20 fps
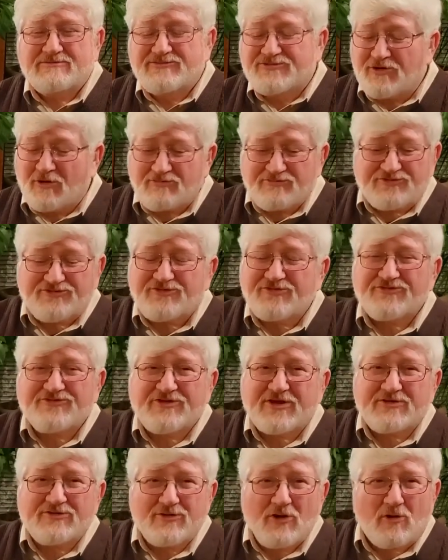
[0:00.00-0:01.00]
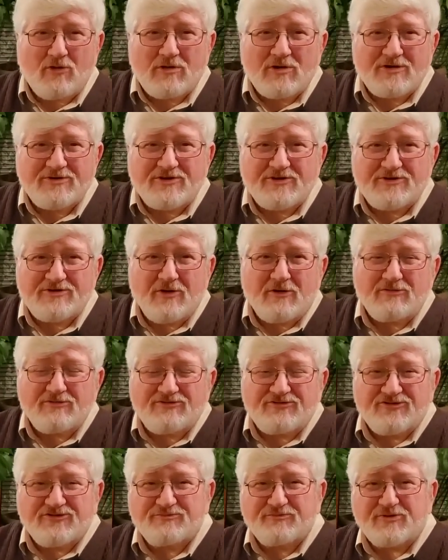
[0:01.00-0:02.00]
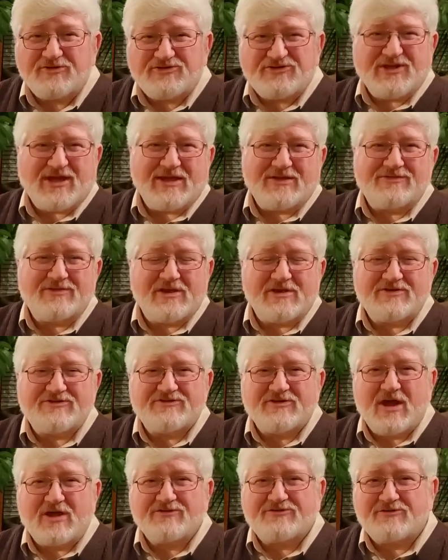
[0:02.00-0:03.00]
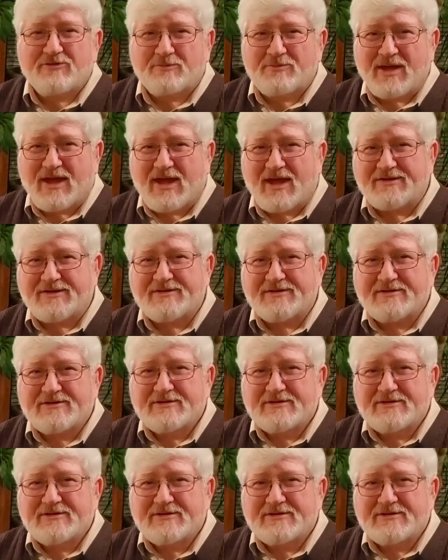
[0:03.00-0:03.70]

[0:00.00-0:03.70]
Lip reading: Don't just ignore it, and don't just pretend that it's not so bad.